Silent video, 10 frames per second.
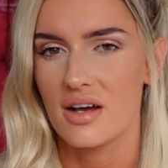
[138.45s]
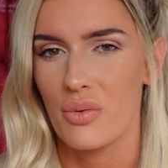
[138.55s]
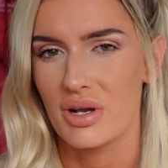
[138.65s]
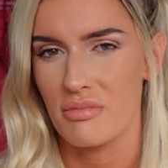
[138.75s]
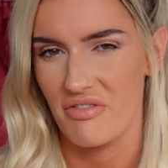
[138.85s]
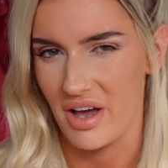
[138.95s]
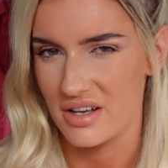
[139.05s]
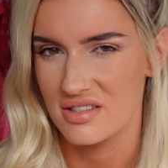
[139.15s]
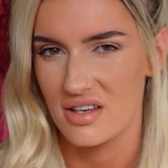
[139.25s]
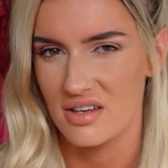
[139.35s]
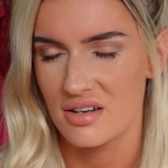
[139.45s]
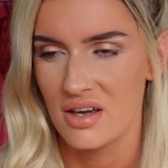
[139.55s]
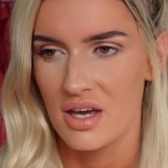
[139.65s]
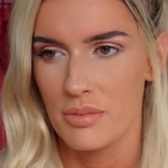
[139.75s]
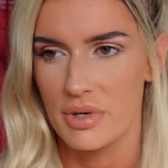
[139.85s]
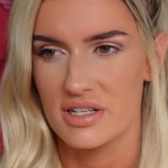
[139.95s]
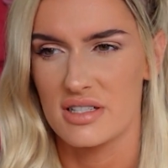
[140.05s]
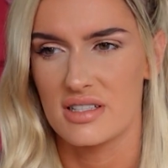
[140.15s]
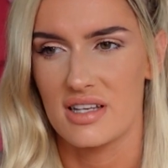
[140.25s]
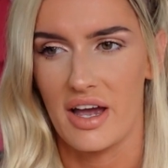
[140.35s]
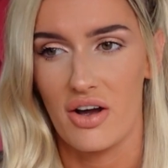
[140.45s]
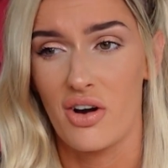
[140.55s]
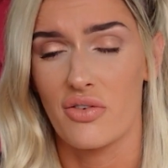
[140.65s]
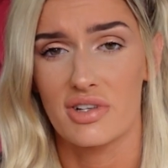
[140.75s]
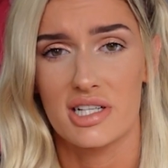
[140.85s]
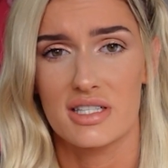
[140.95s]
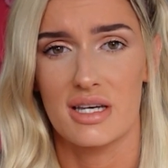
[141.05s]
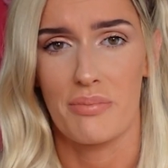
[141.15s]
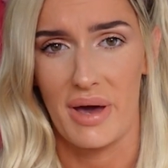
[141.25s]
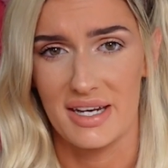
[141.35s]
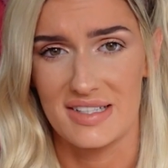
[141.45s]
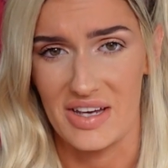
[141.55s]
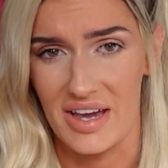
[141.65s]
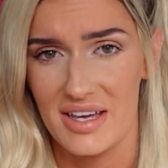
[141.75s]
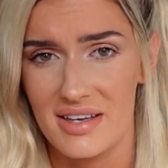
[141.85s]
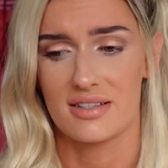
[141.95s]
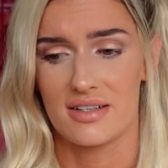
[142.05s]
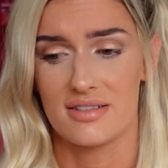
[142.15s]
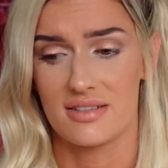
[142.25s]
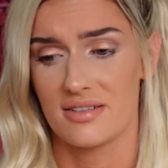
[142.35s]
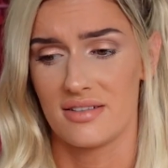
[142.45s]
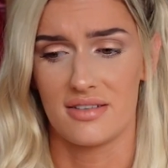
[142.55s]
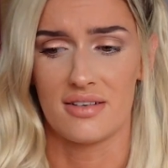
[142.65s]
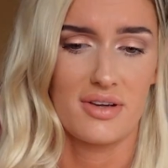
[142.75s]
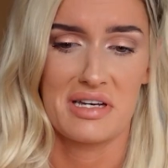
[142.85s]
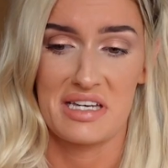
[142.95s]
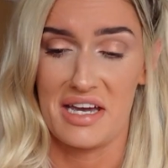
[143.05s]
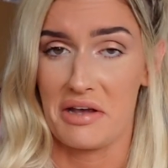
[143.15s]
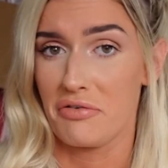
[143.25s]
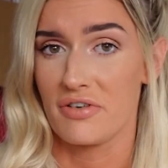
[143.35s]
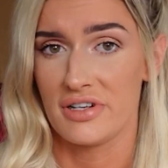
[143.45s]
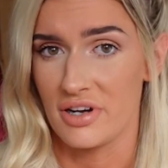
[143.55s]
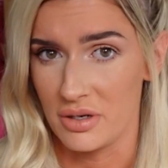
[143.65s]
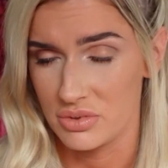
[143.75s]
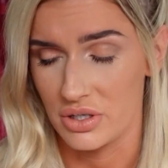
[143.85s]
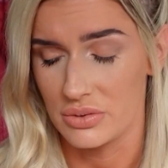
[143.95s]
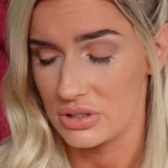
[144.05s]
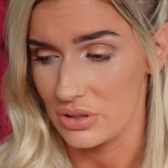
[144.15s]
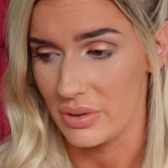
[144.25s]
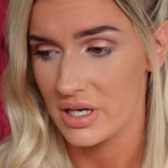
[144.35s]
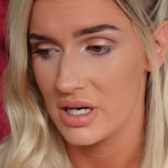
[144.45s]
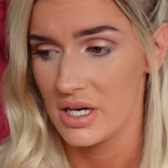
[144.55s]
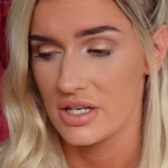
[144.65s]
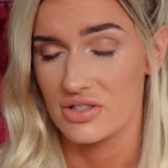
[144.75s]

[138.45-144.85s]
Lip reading: I want to get my vaccine because I can't really see a better day as in getting free time to go and do it.